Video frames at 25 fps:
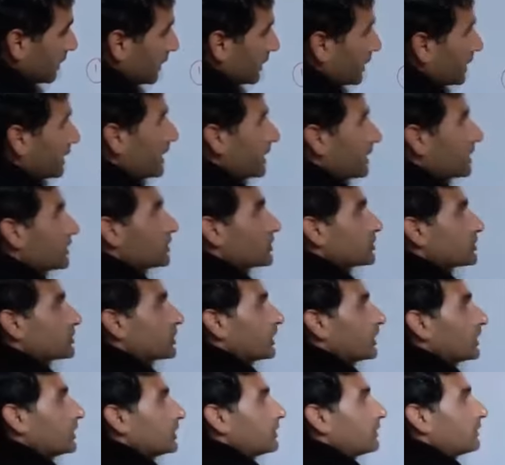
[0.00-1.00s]
here it is
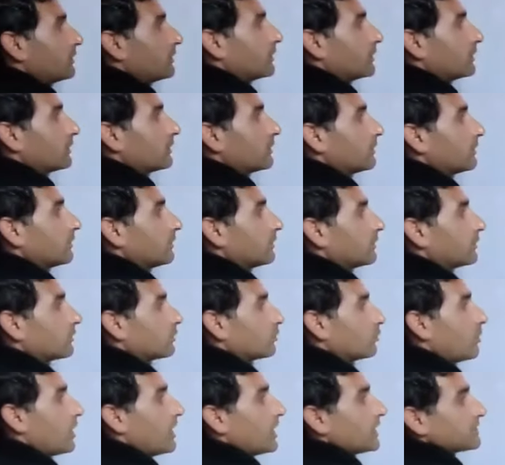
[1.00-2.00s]
killed,
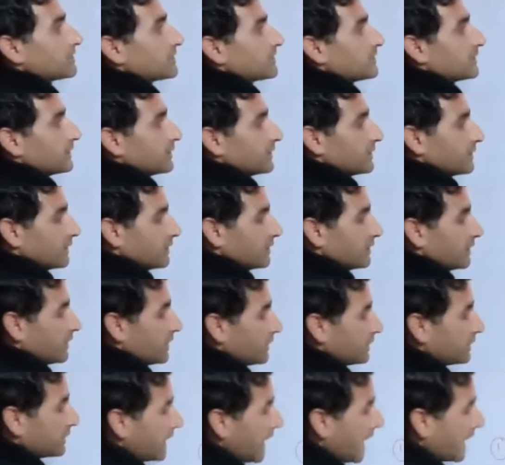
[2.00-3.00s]
was killed.
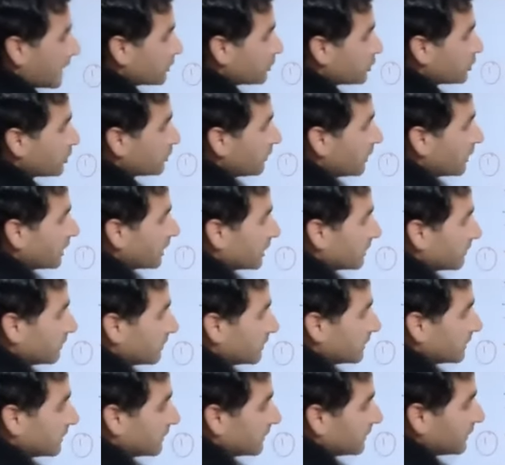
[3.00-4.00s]
The active
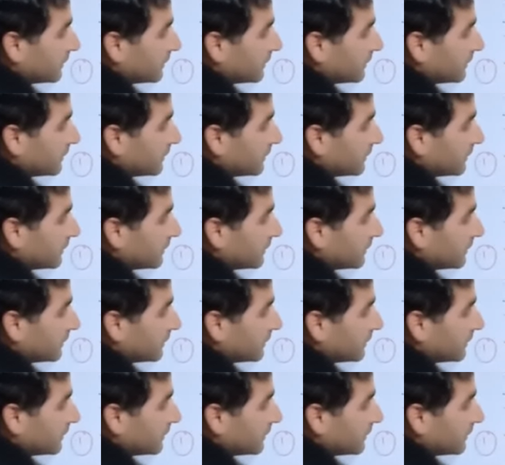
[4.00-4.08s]
verb